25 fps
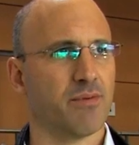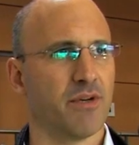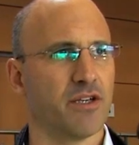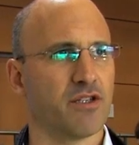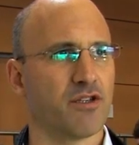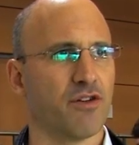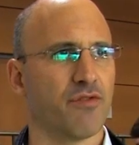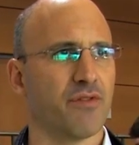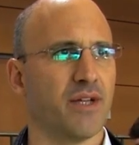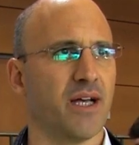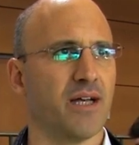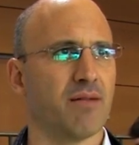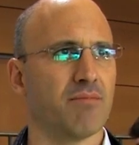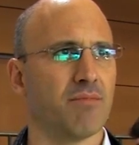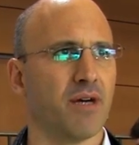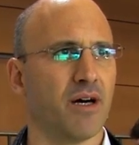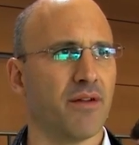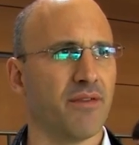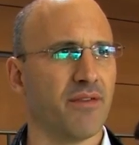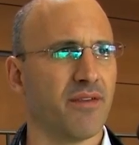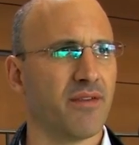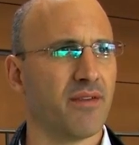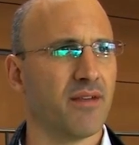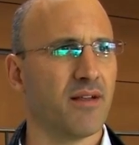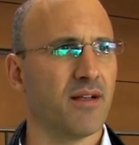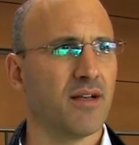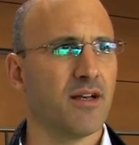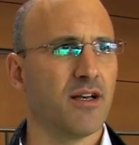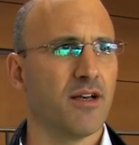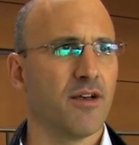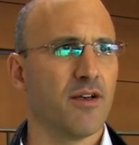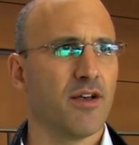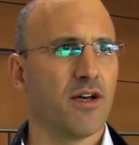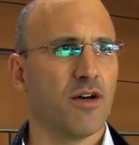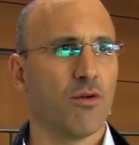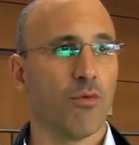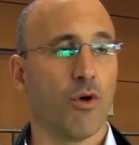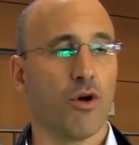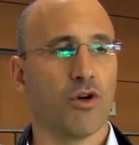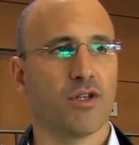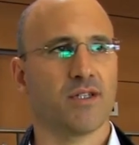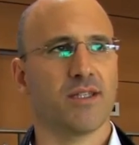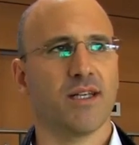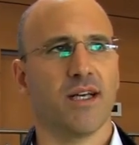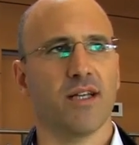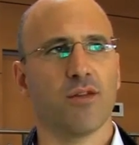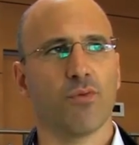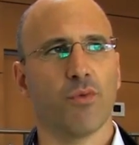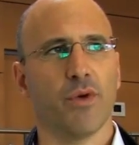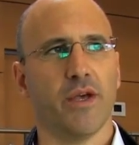space of 9 months
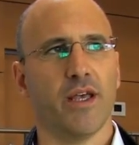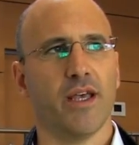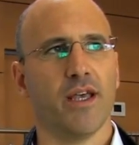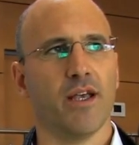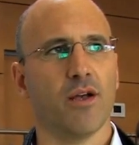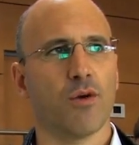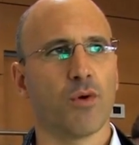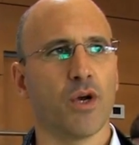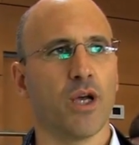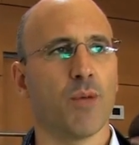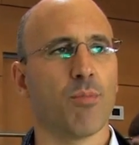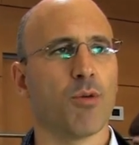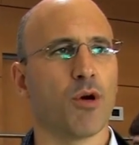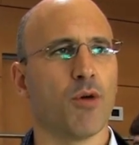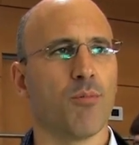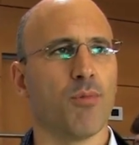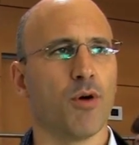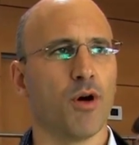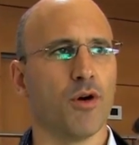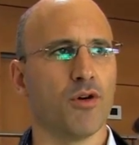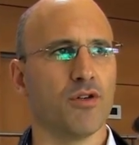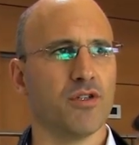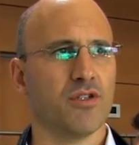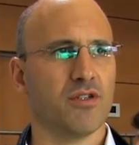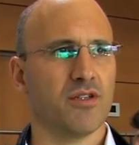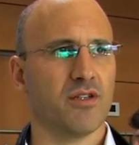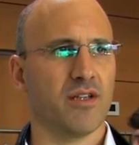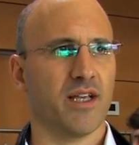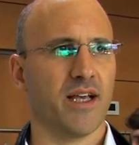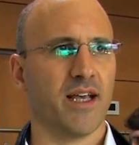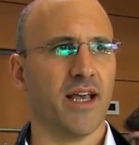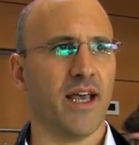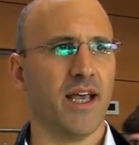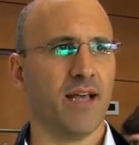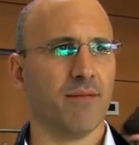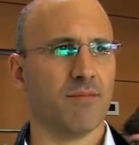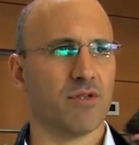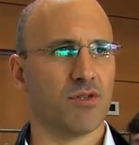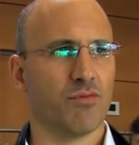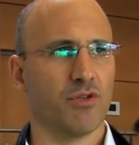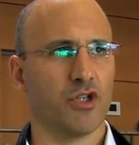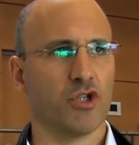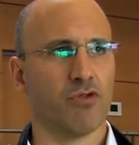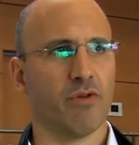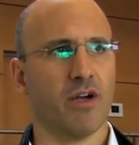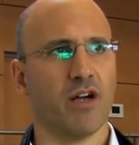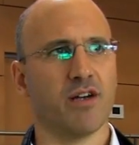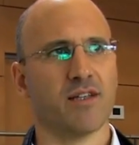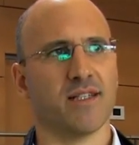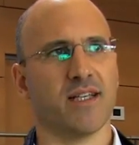was that we reproposed the games
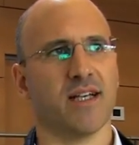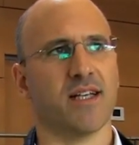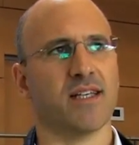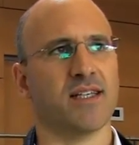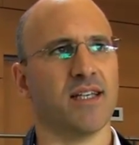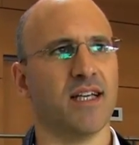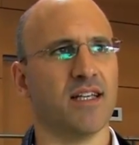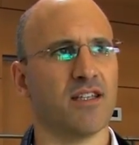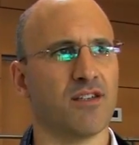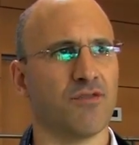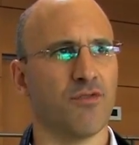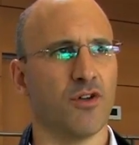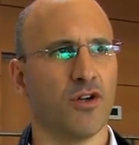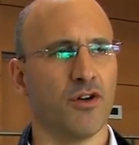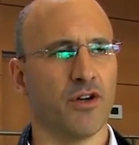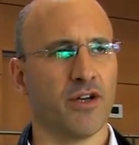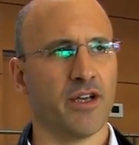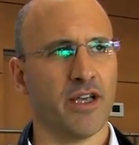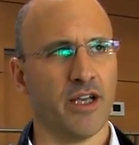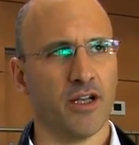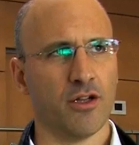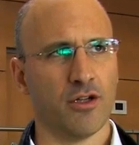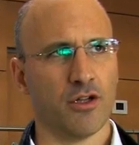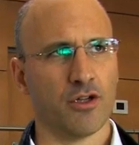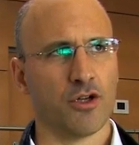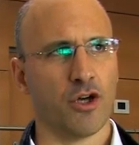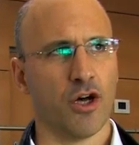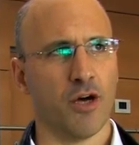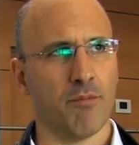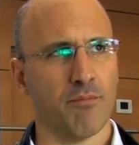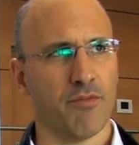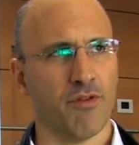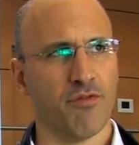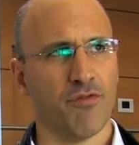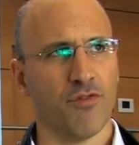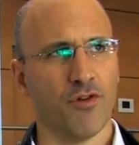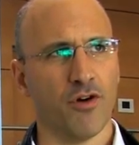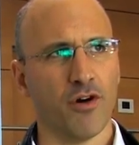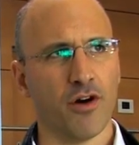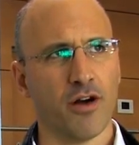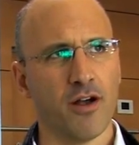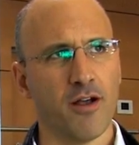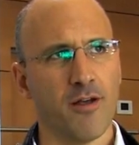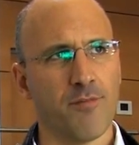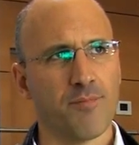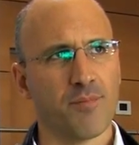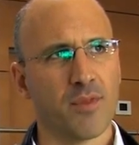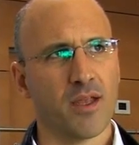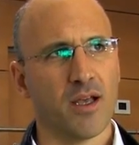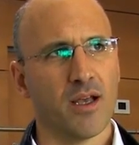which were successful on King.com before,
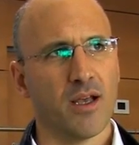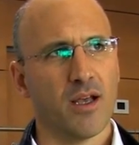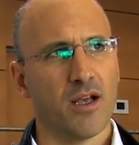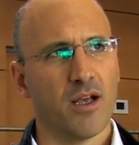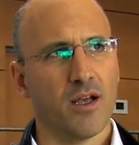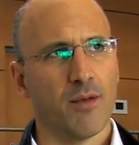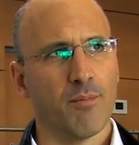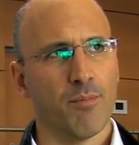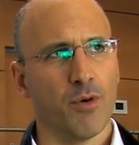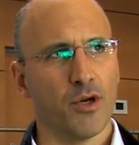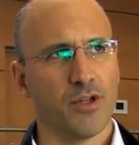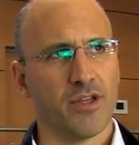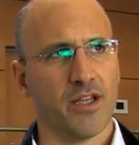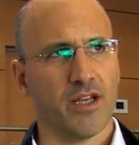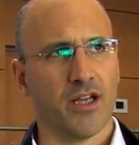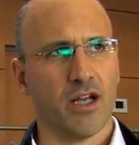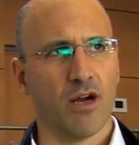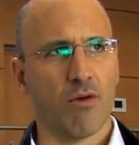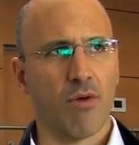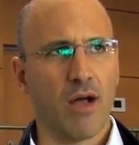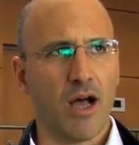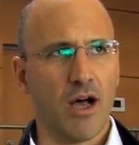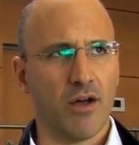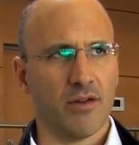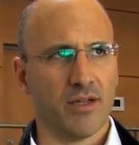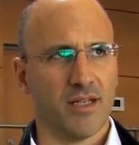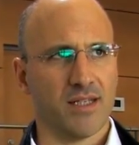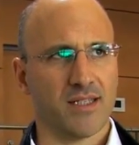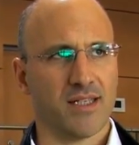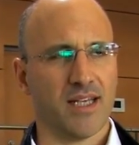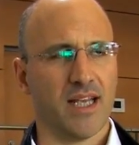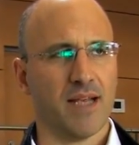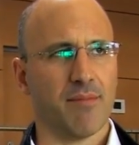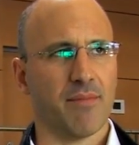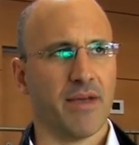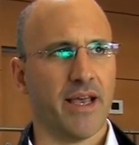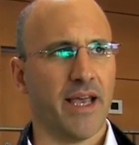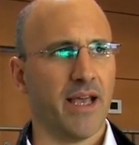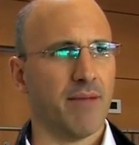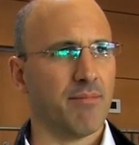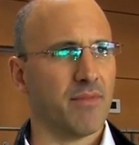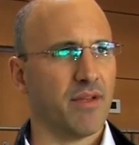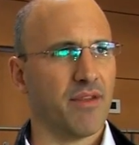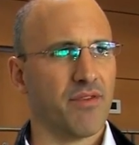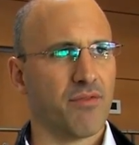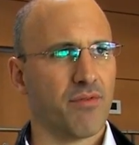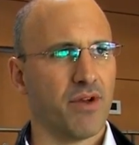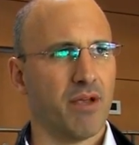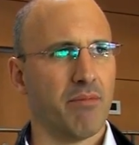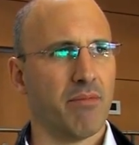putting around the same game,
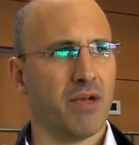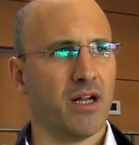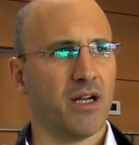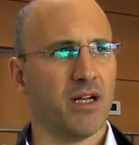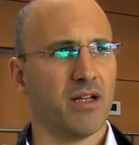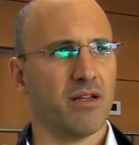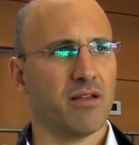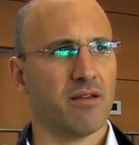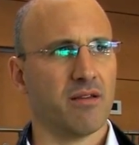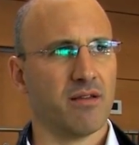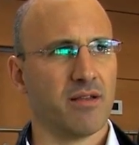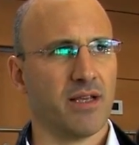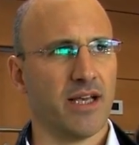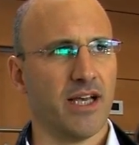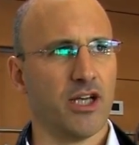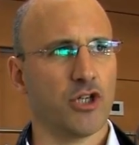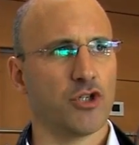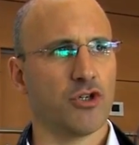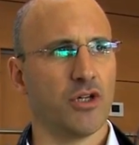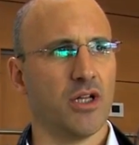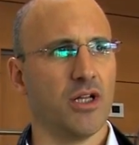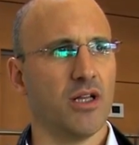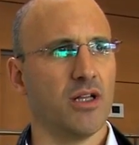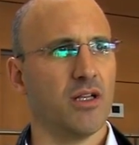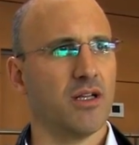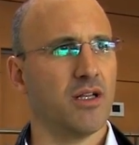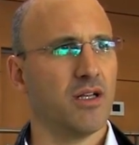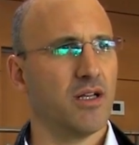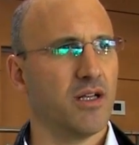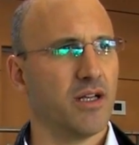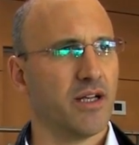the 3-minute casual